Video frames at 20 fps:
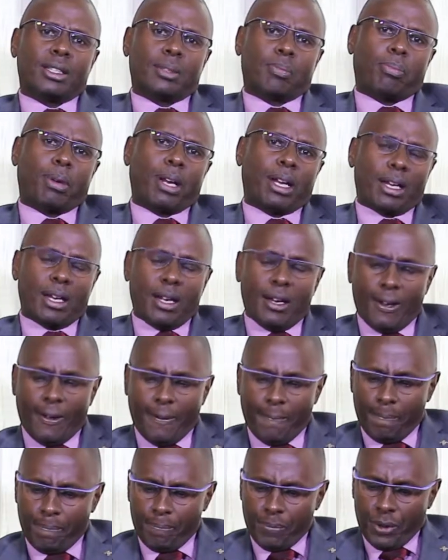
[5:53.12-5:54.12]
partner.
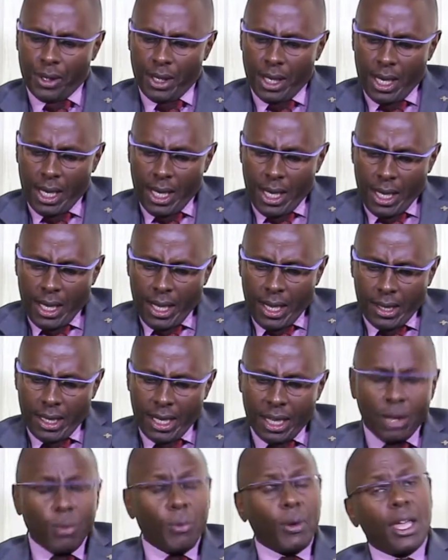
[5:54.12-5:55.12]
The
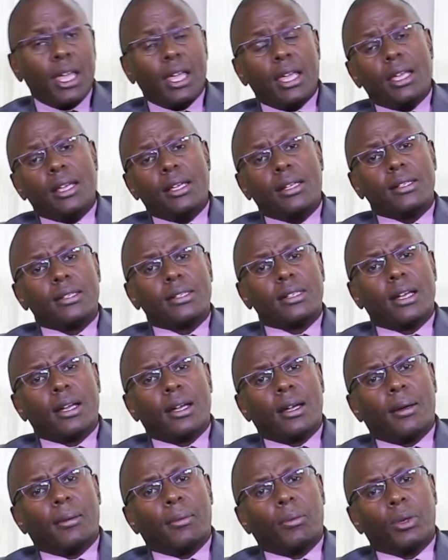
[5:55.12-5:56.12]
other way is,
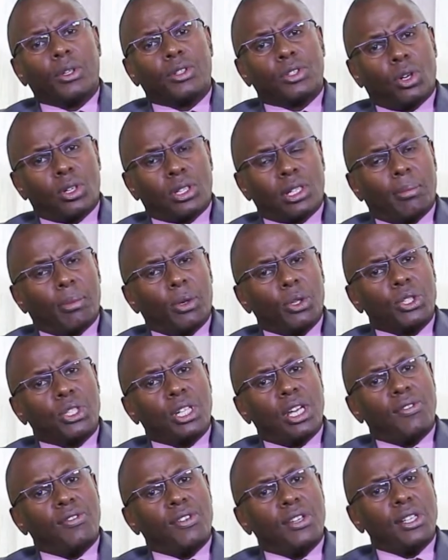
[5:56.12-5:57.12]
we've talked about
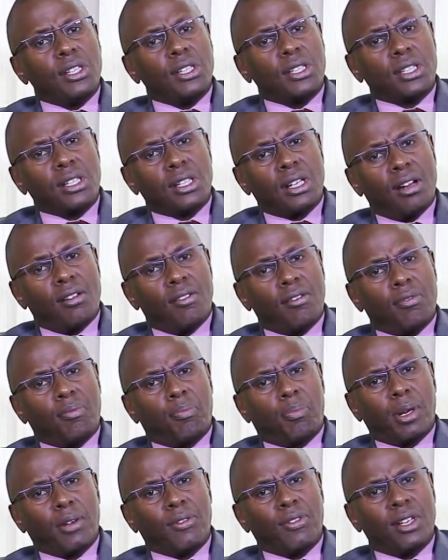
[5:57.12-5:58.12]
JVs in a
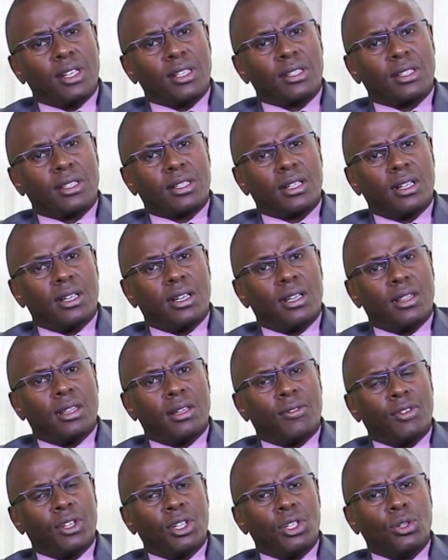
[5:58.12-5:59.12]
previous the
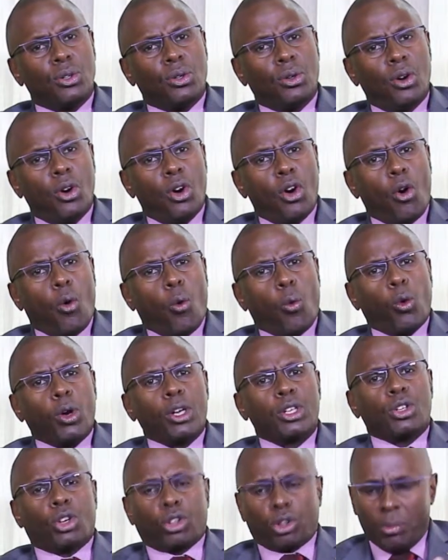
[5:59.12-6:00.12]
video.
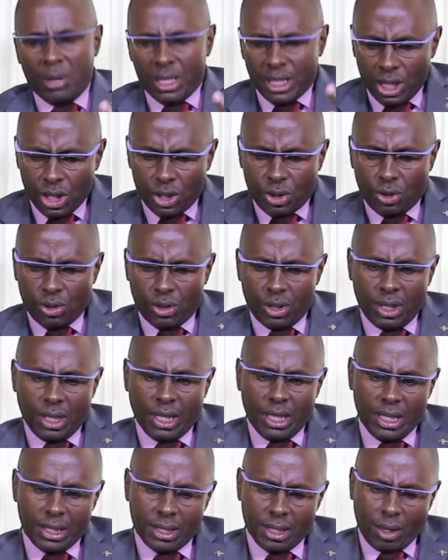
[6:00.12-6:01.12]
What documentation
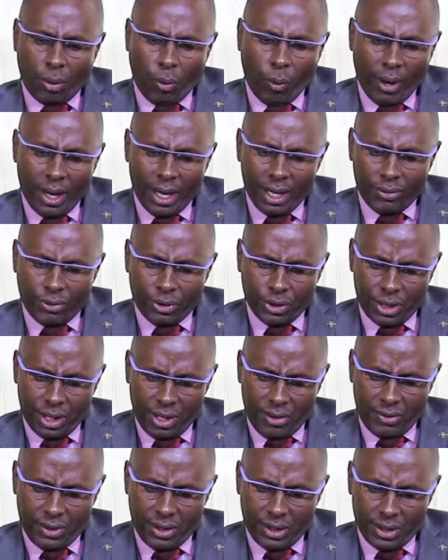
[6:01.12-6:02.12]
is required for
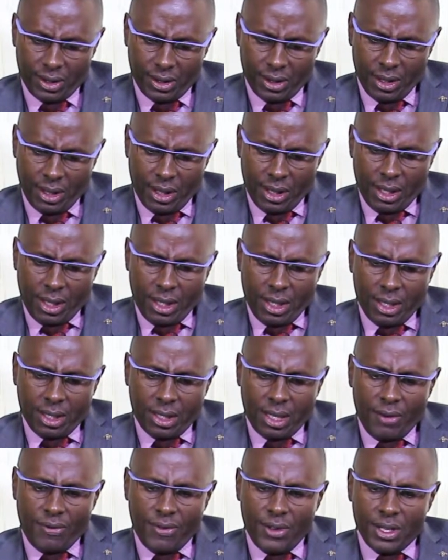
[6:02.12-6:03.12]
JVs?
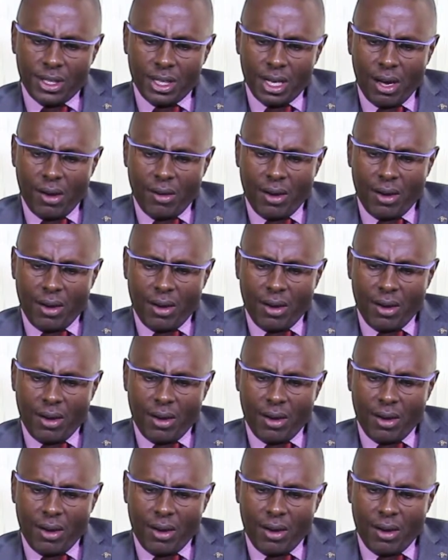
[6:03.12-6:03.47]
JVs now